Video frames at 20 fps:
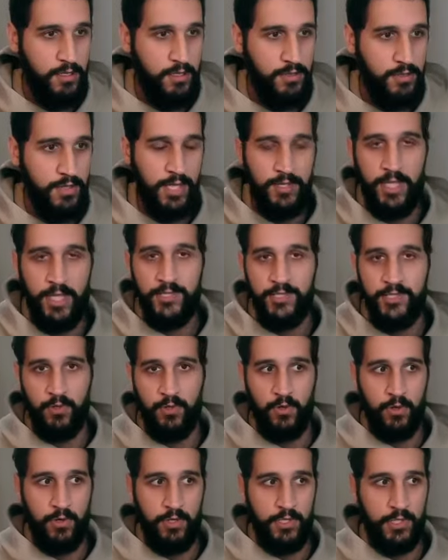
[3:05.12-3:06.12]
That, that's the
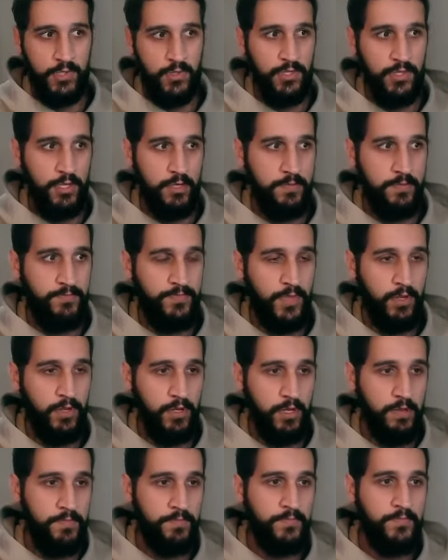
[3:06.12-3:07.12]
recordings right there,
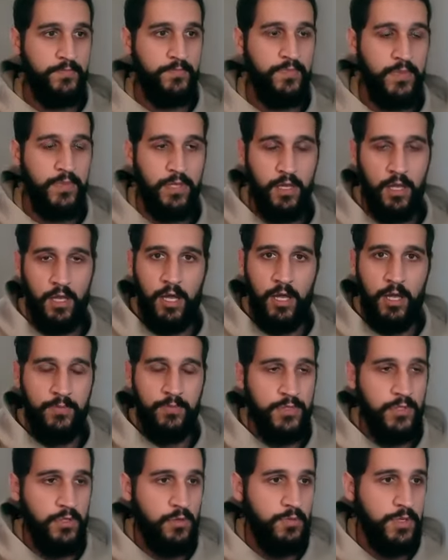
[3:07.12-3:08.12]
okay? Um,
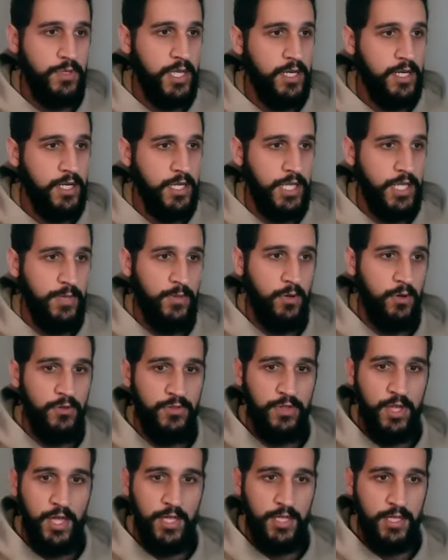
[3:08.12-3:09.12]
you'll be getting an email with
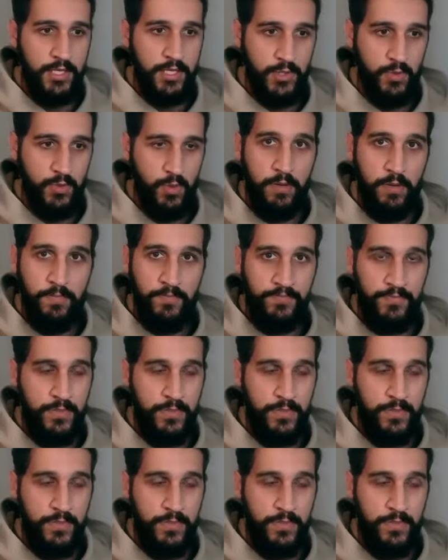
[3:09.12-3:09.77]
that link as well,